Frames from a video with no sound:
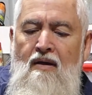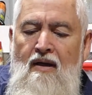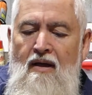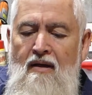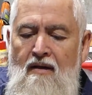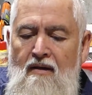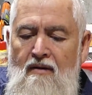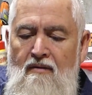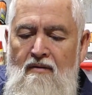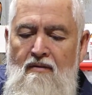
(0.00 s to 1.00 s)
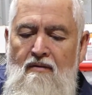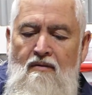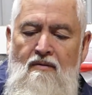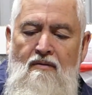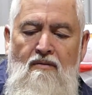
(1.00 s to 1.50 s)
And,
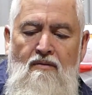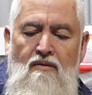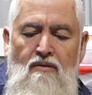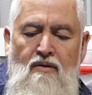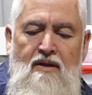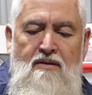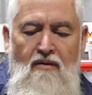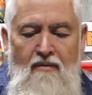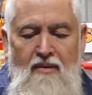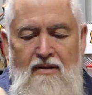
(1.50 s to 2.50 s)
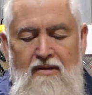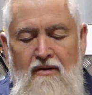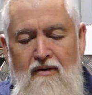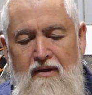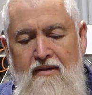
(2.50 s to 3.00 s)
oh, that's gone a bit
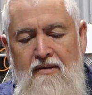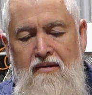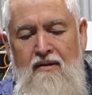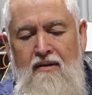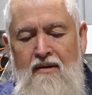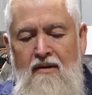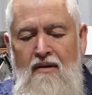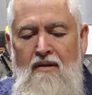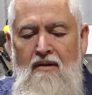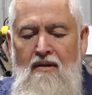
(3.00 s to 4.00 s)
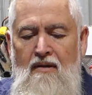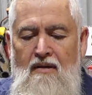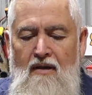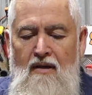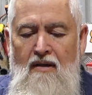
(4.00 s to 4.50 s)
tight.
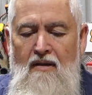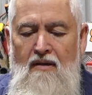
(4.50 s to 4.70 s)
Okay.